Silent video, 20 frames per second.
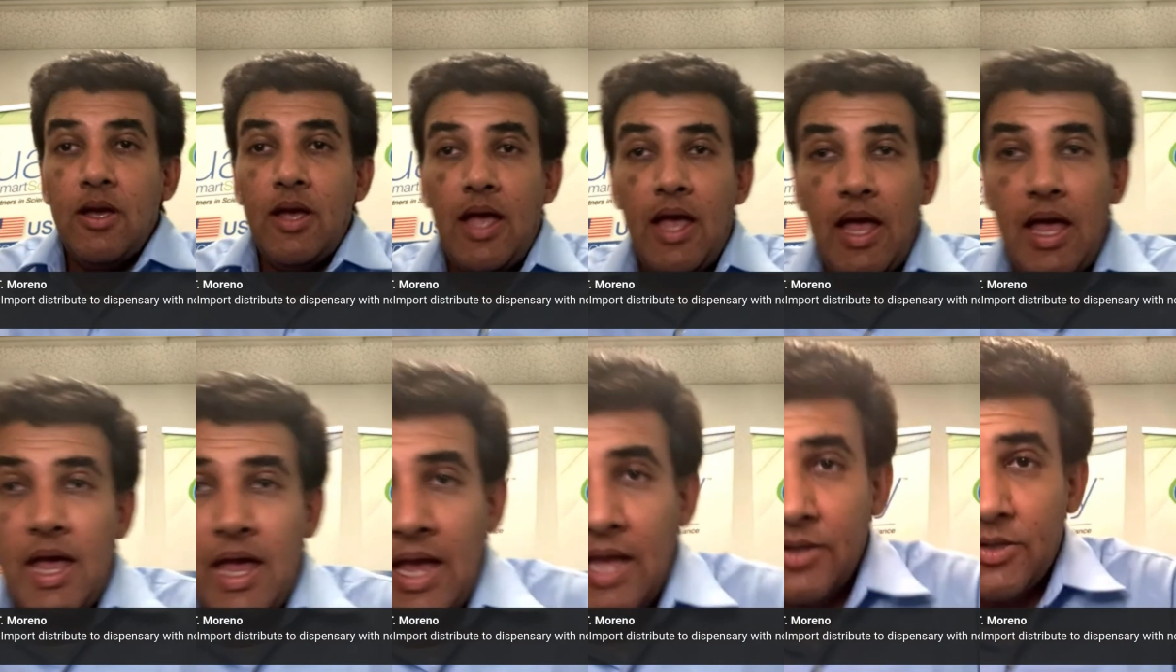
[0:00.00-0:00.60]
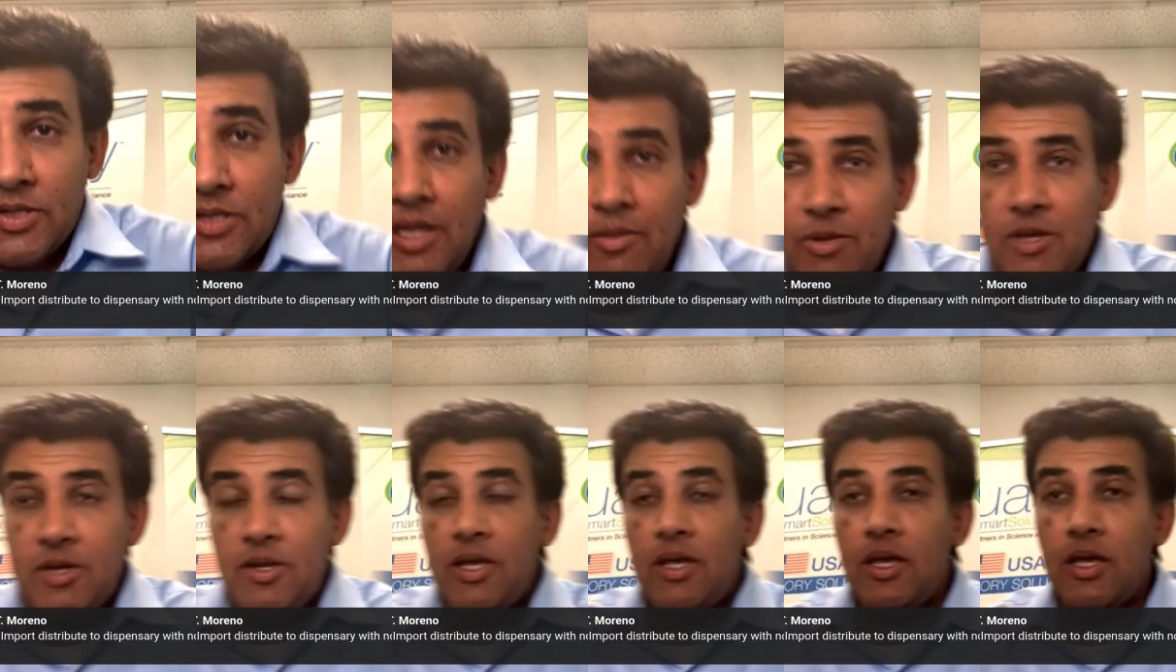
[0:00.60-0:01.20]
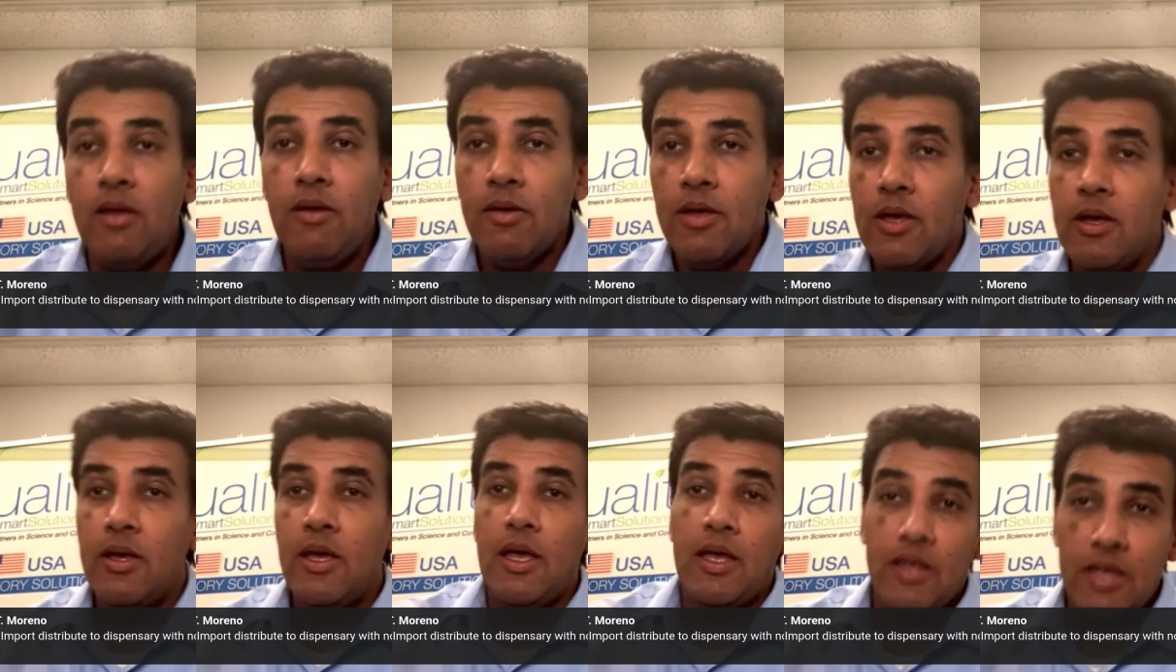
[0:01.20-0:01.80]
and CBD
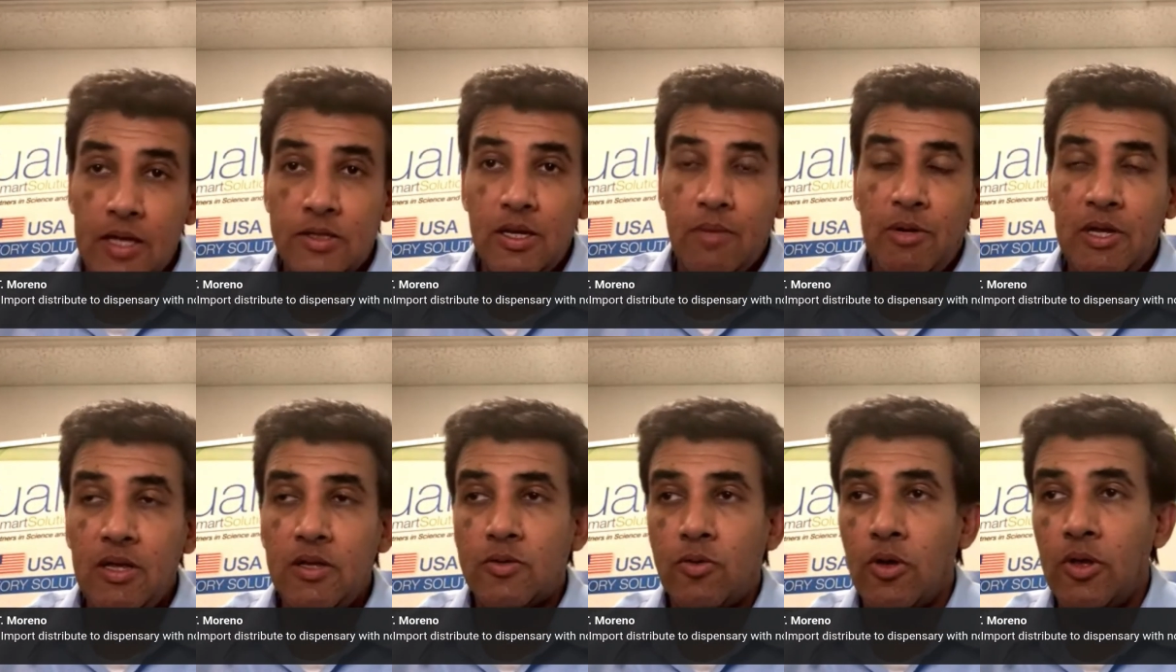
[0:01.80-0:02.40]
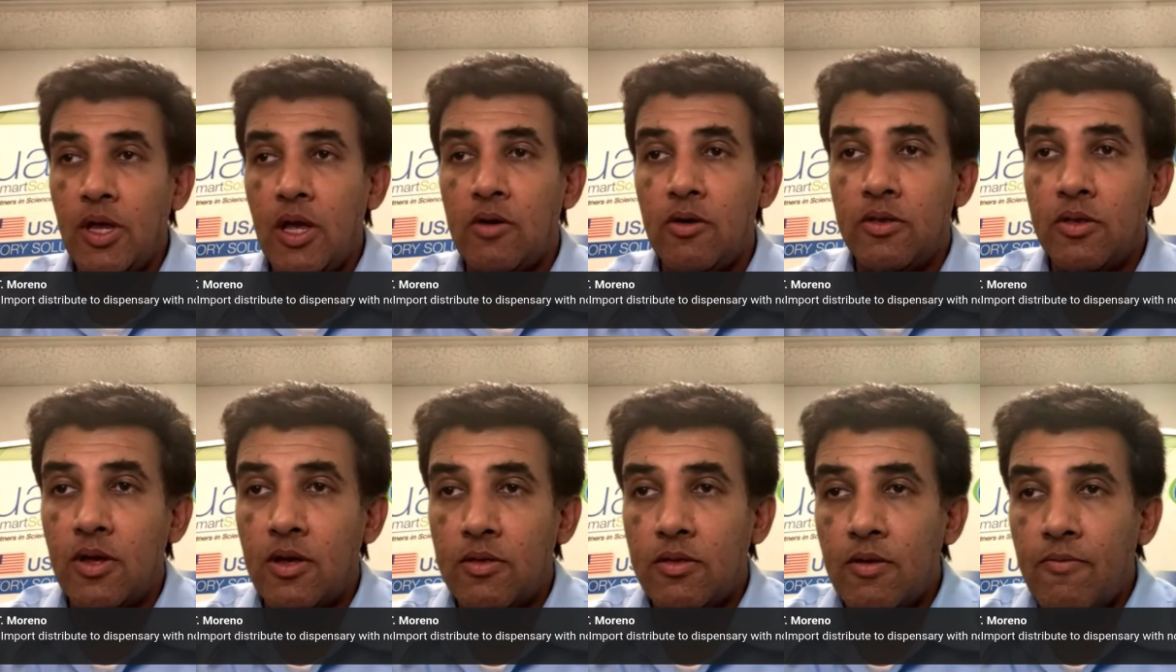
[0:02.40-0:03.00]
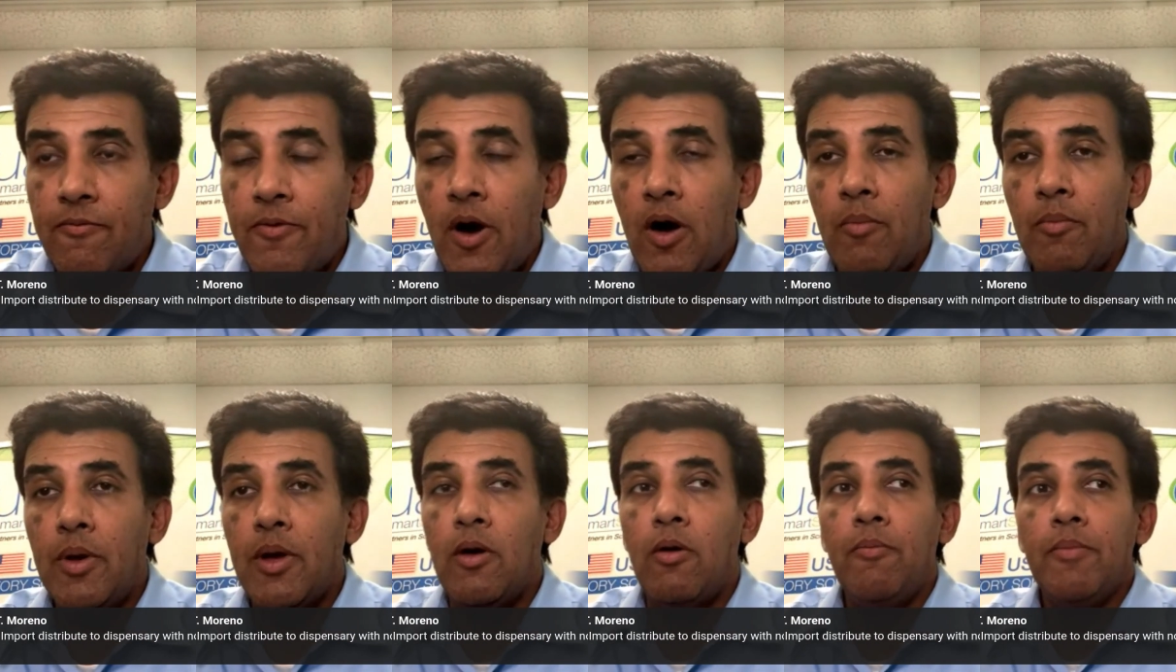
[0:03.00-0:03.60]
is really under the Farm
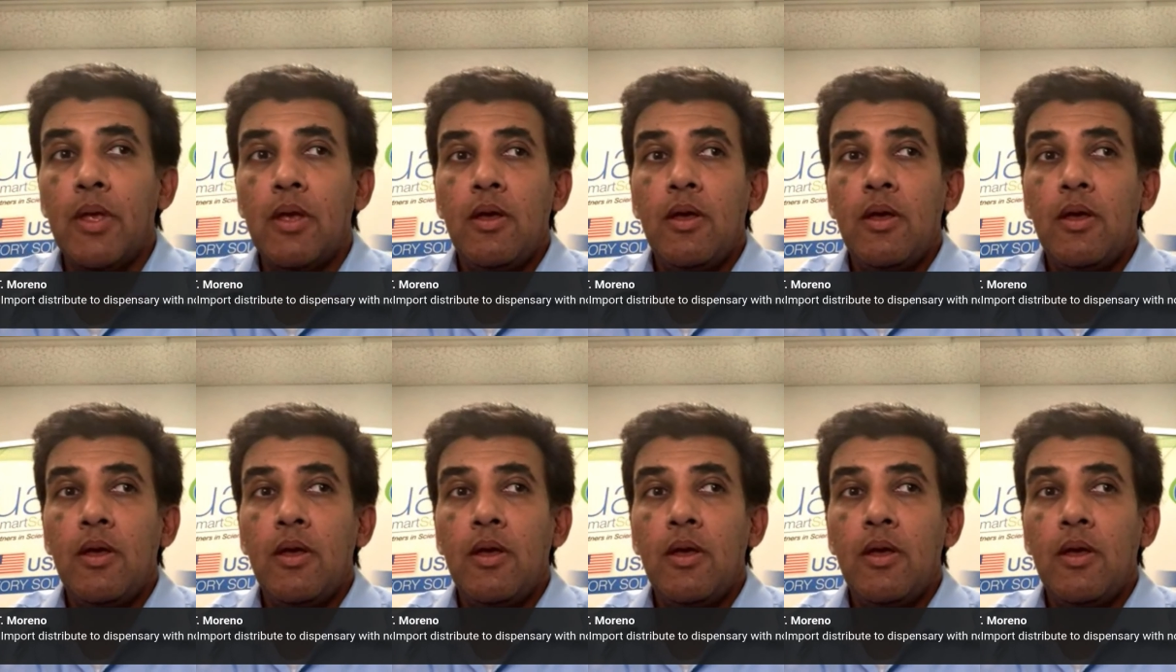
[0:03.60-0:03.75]
Bill.